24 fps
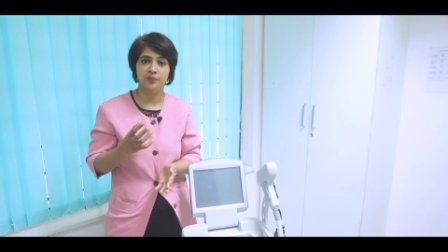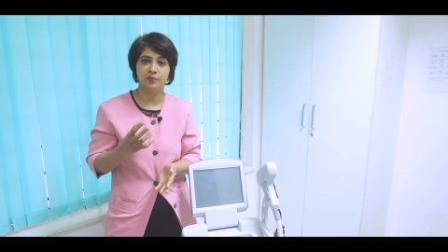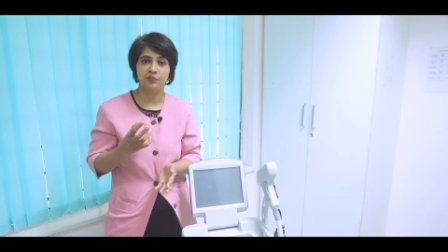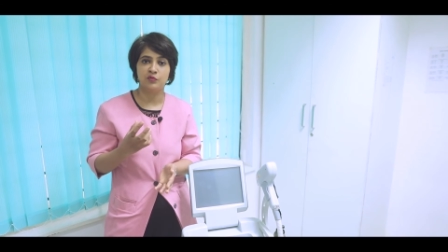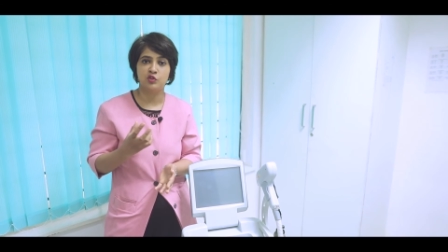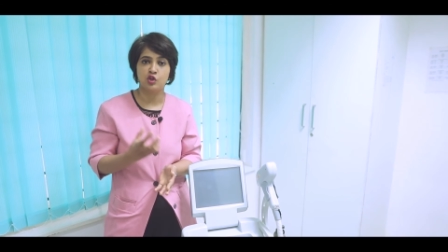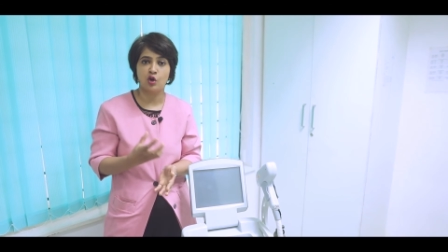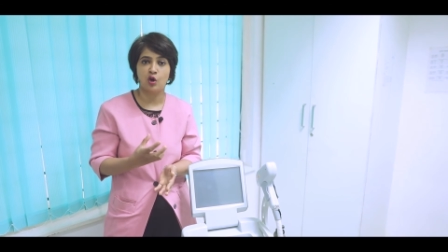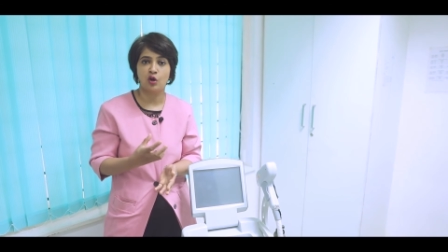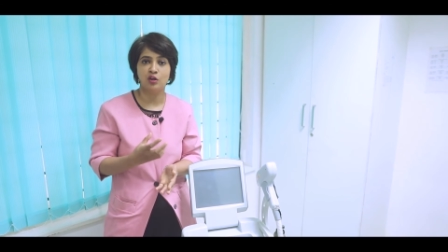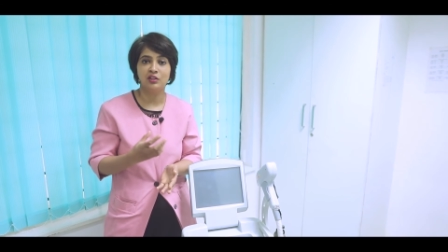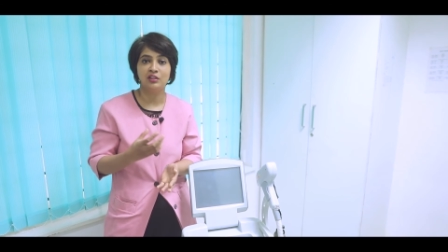
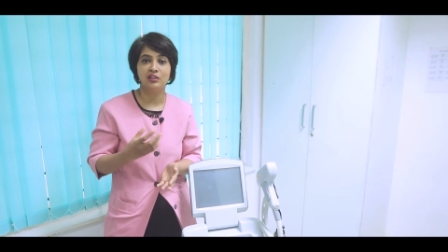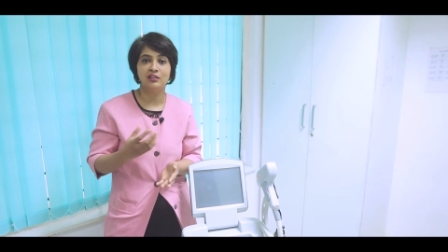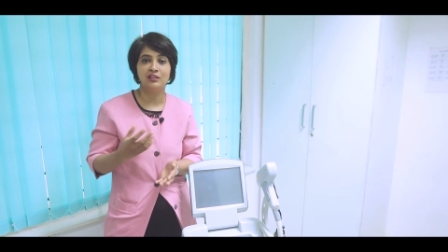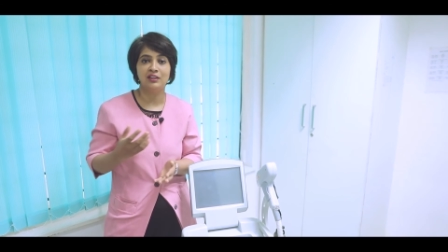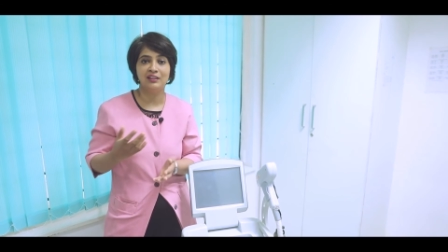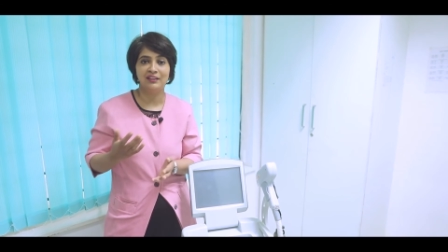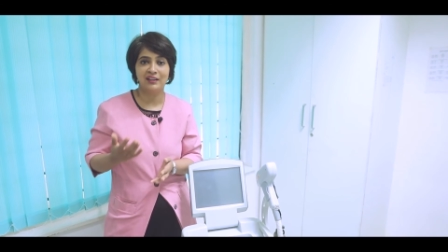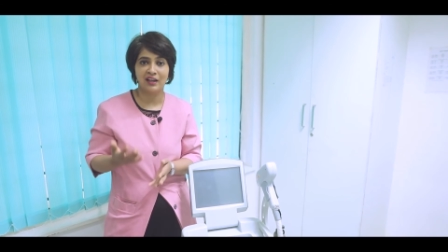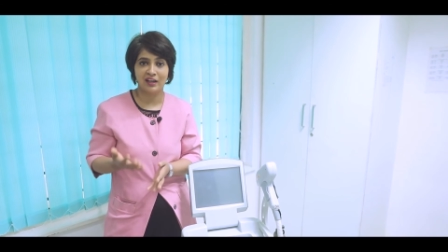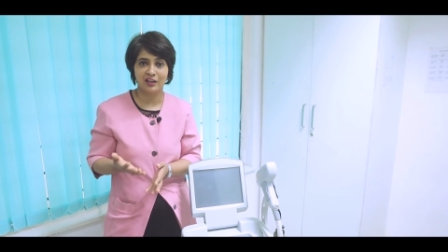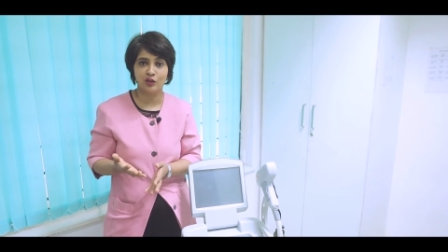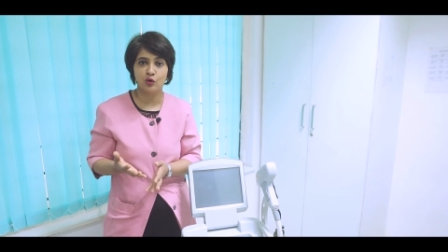shot in the
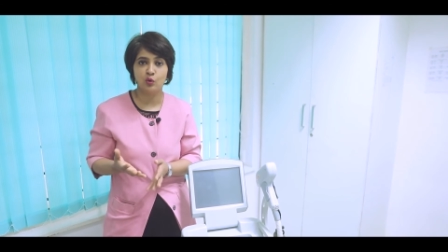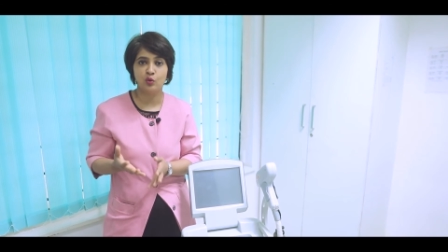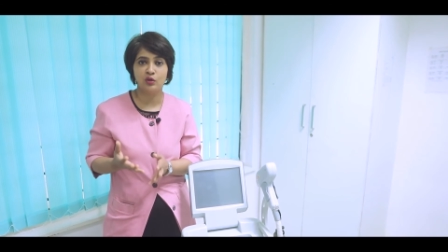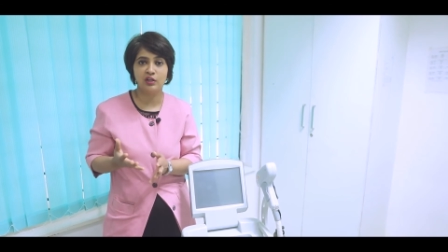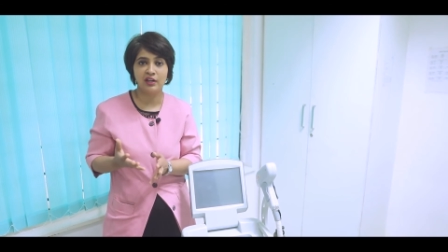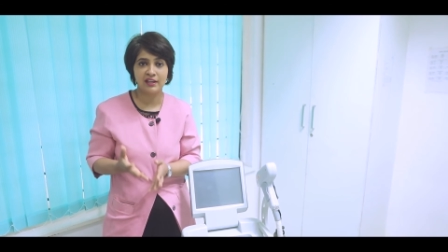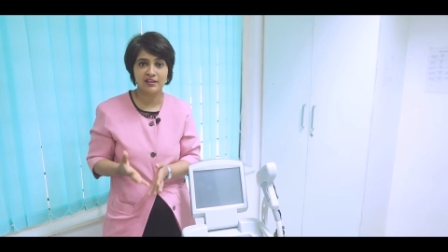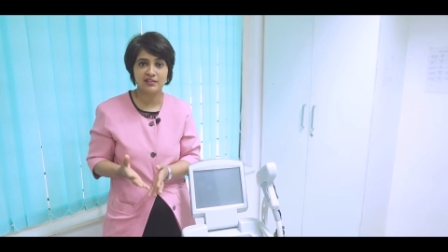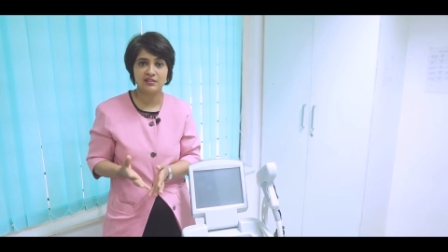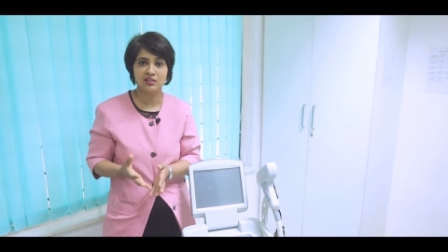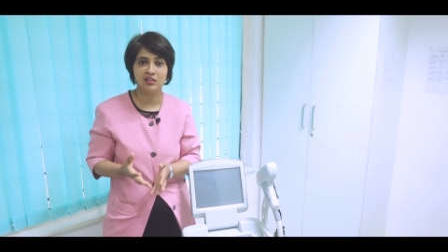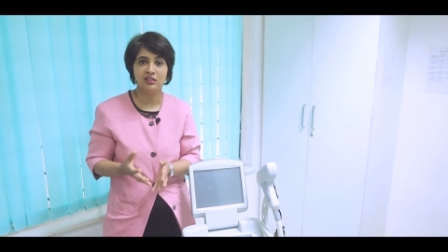diode
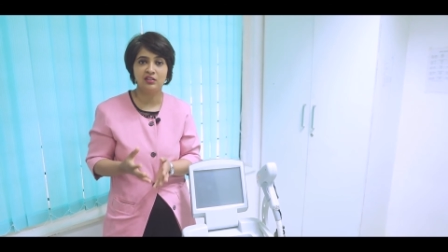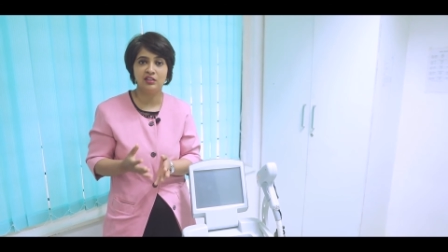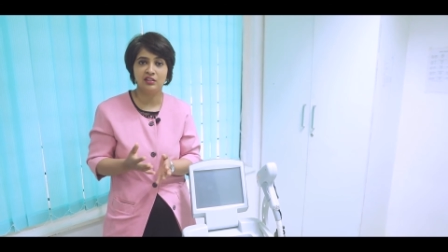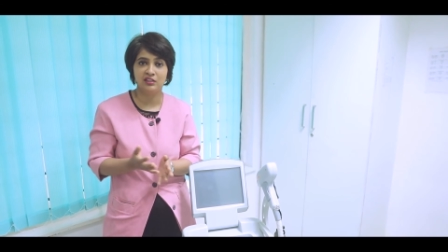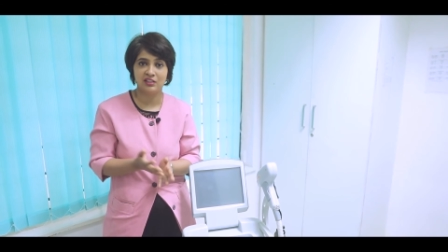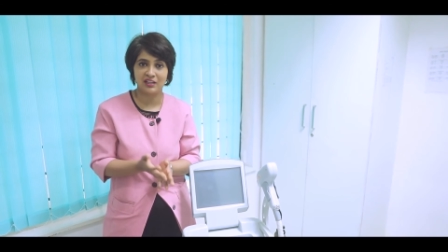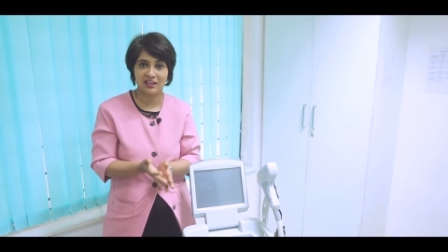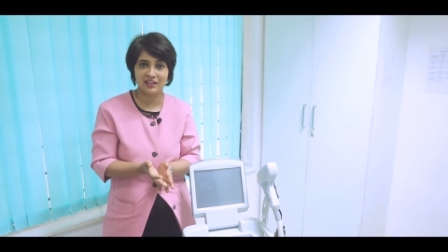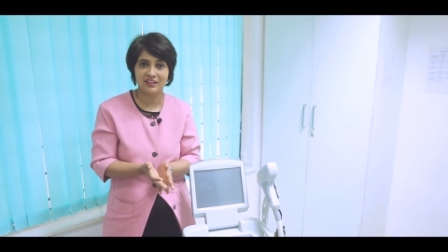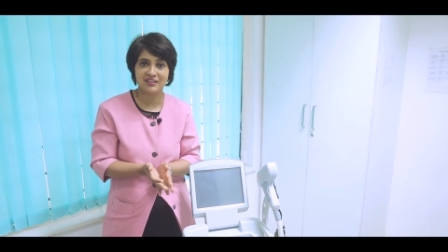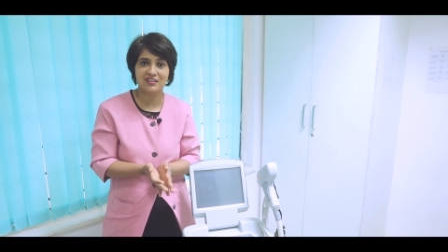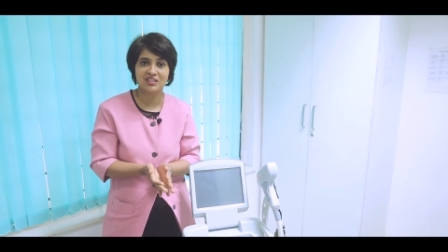laser, the
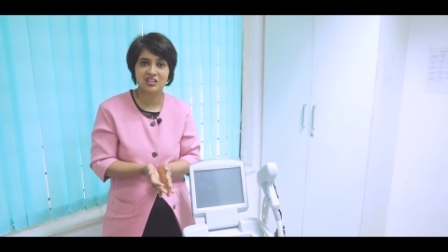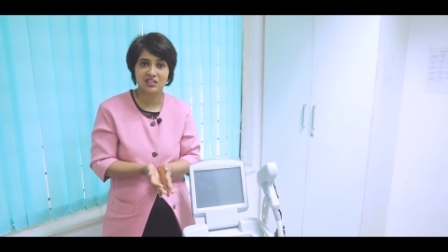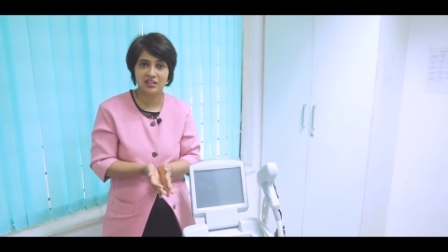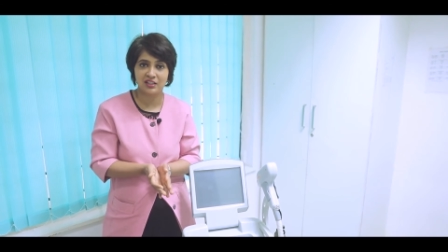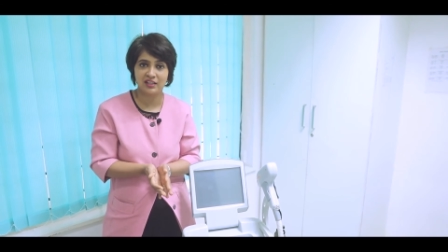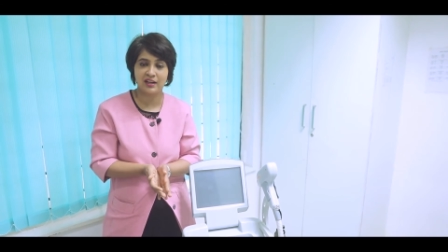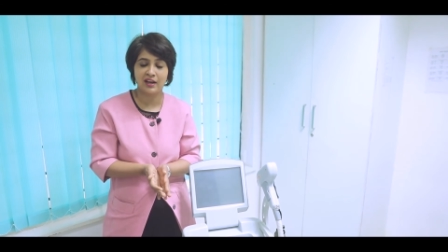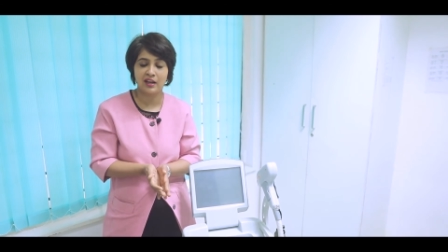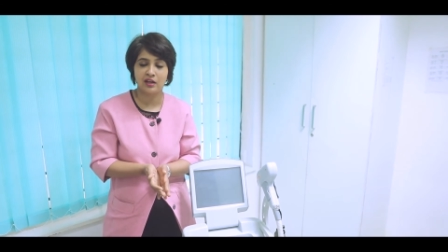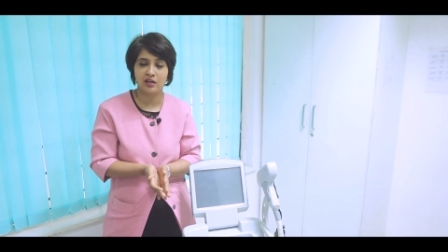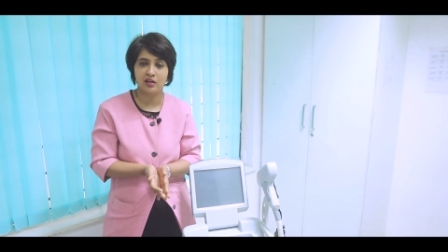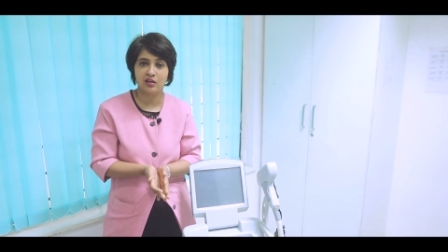
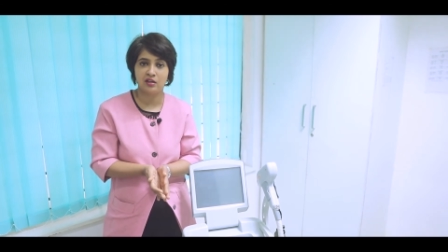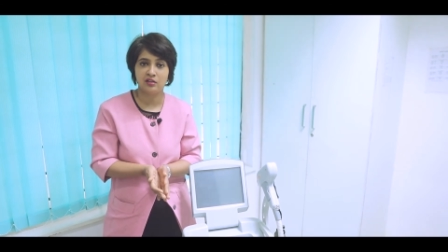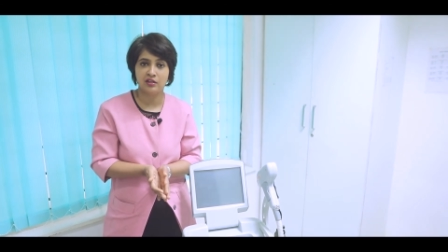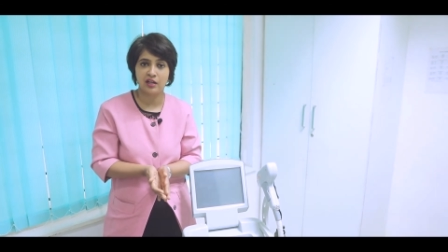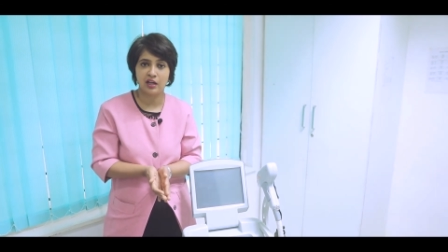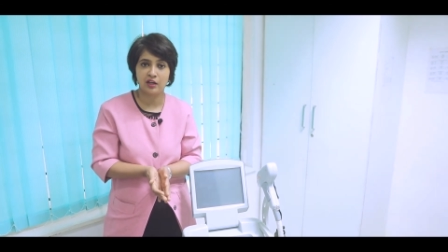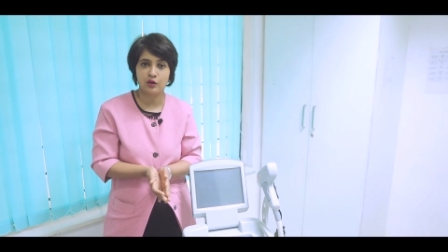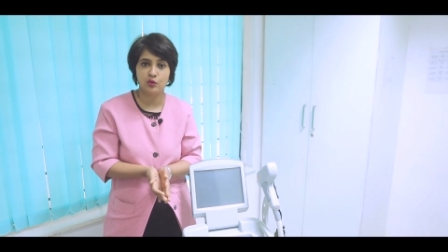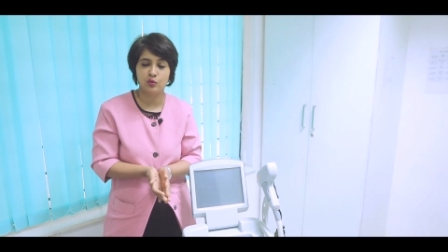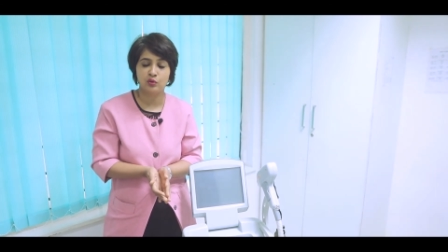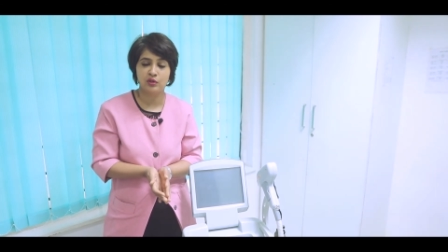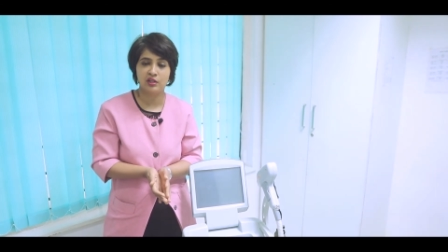traditional
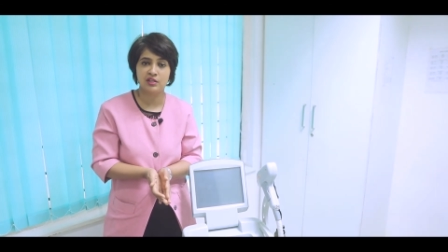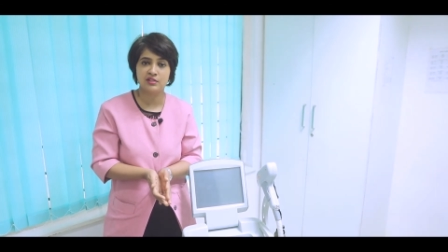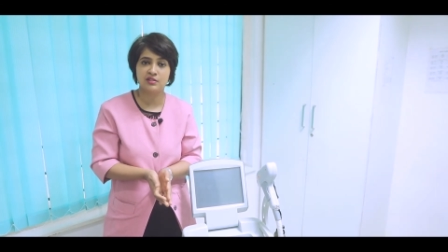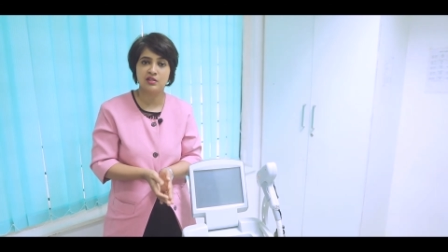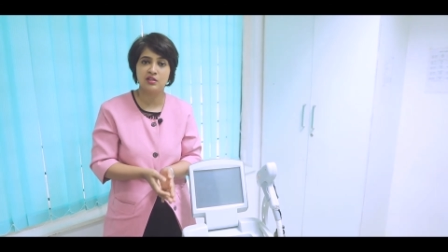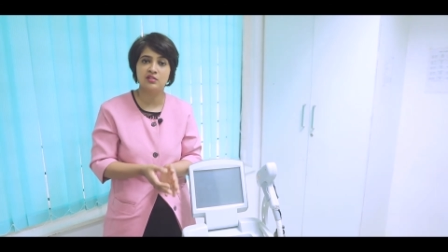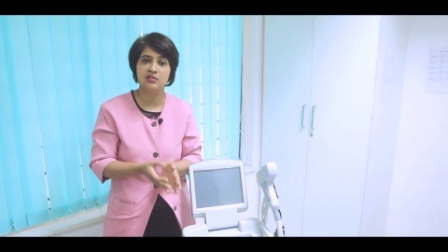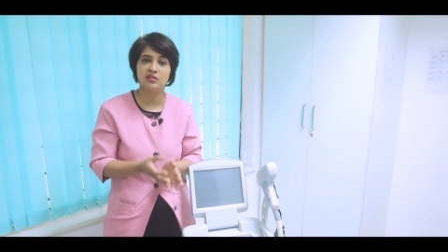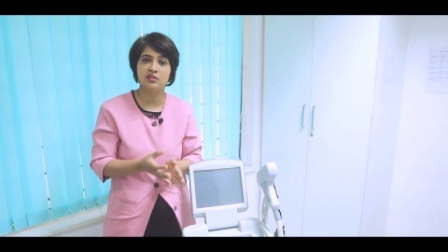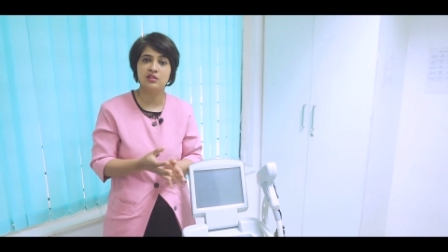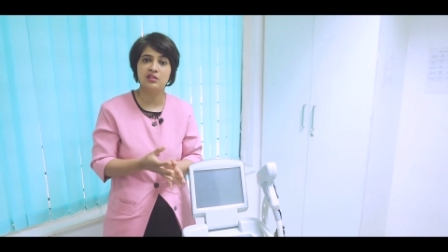diode lasers,